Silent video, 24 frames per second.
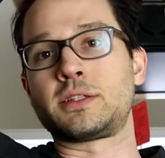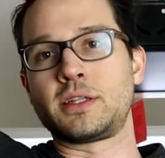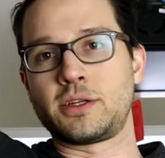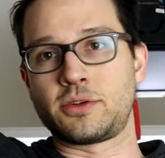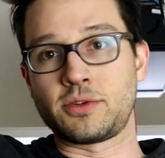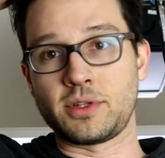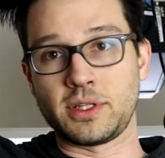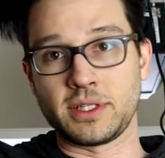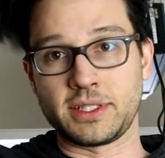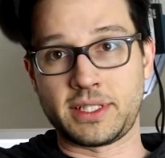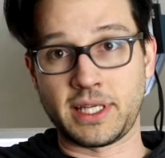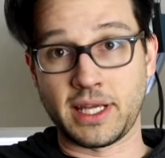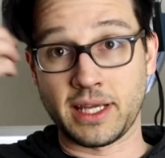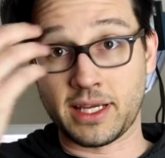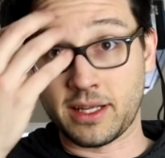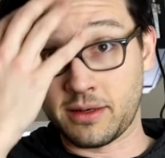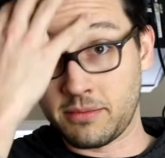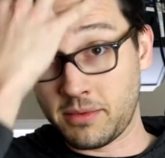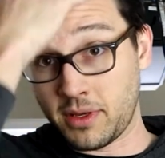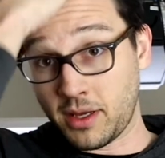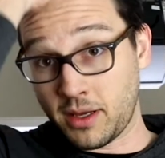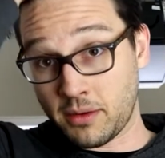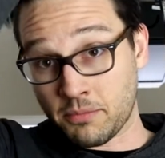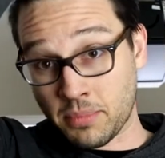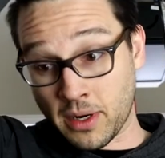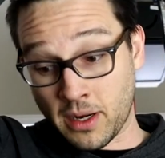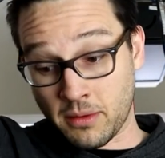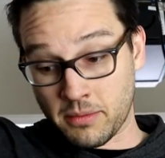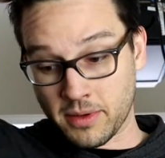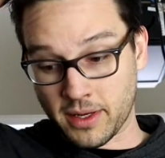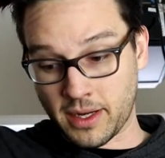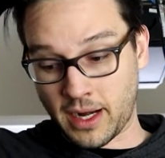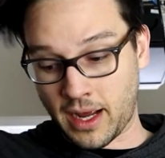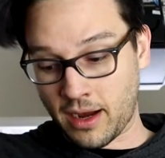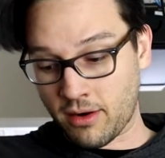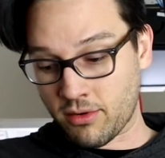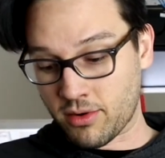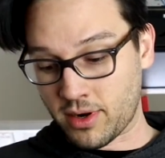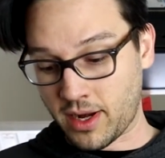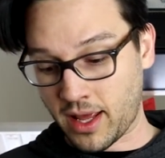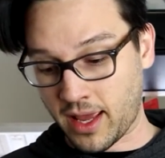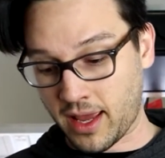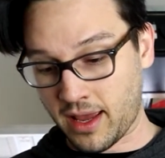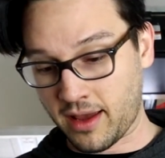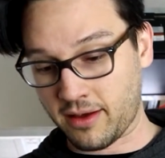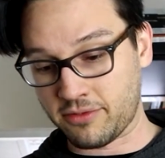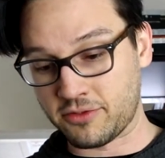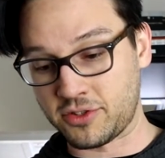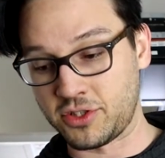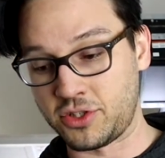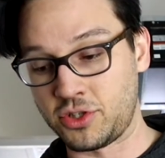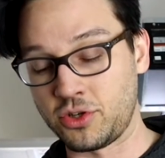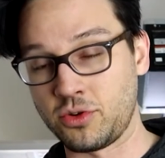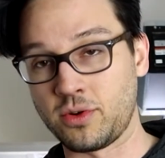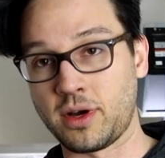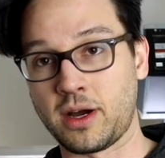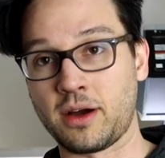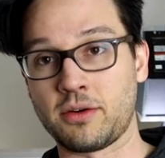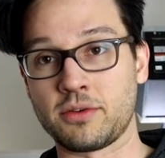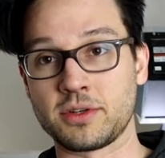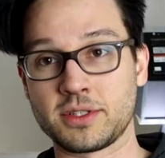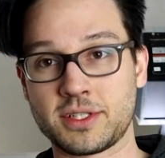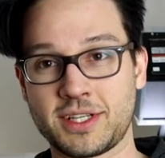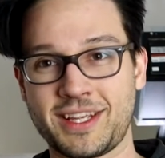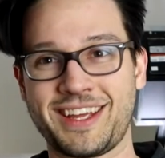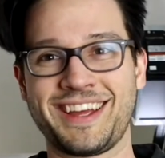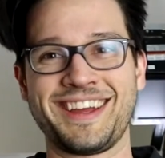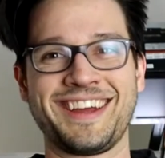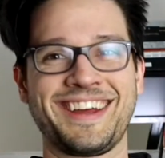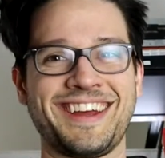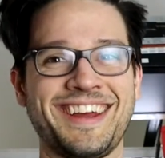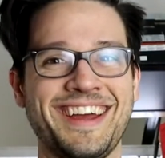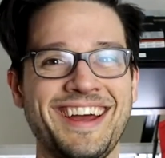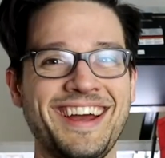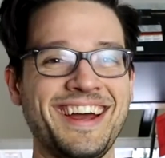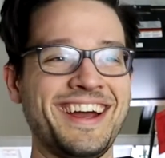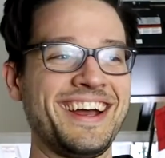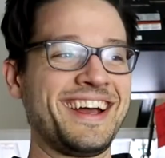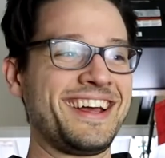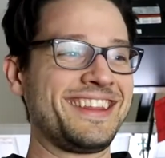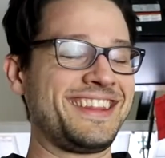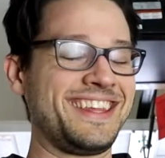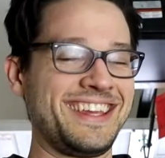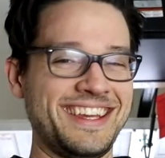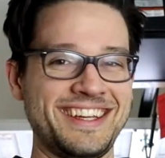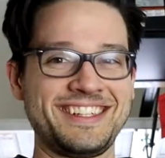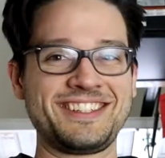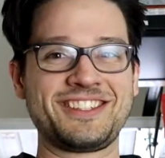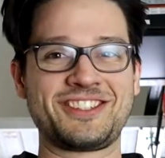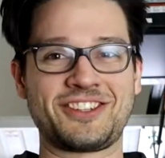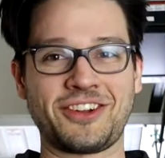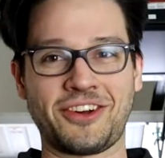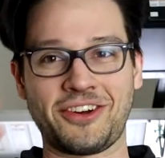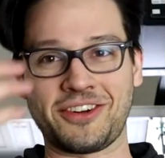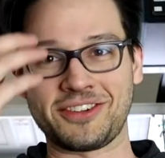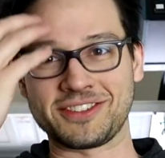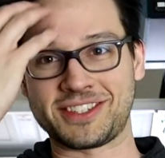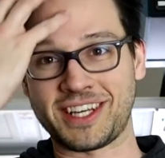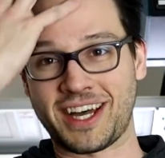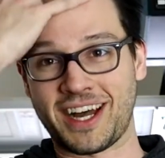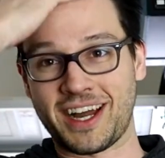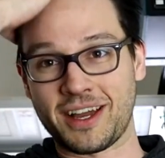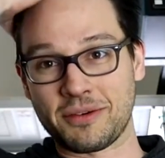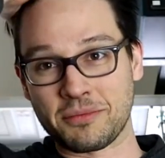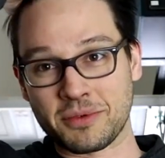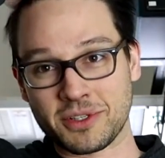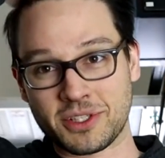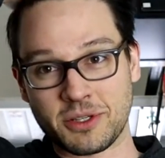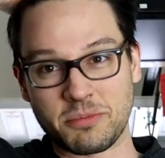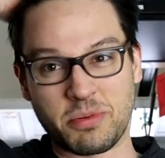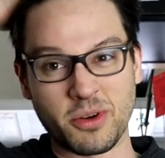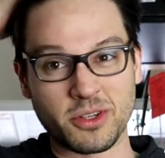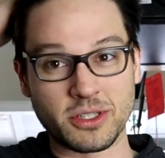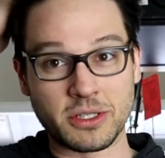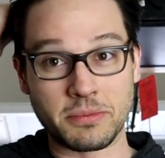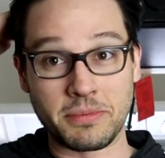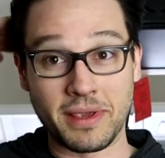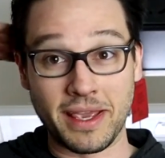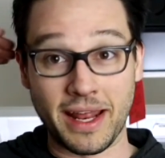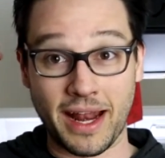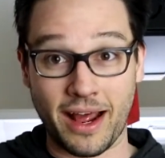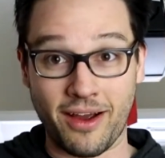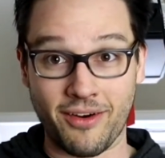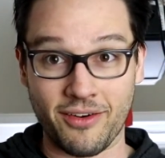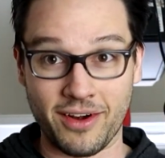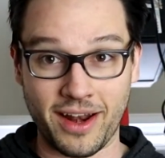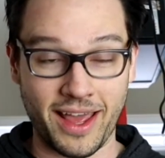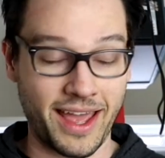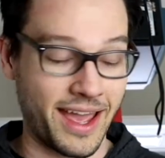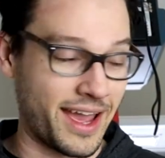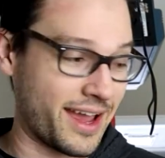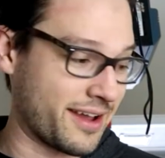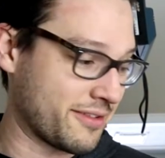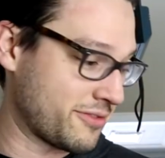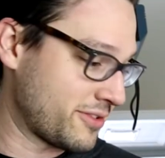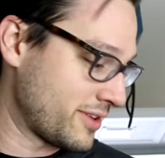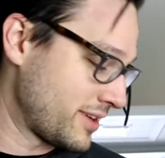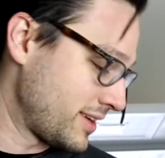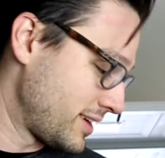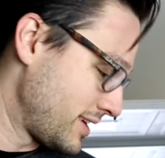literally taken me probably an hour and a half to 2 hours. The install time was supposed to be an hour and a half.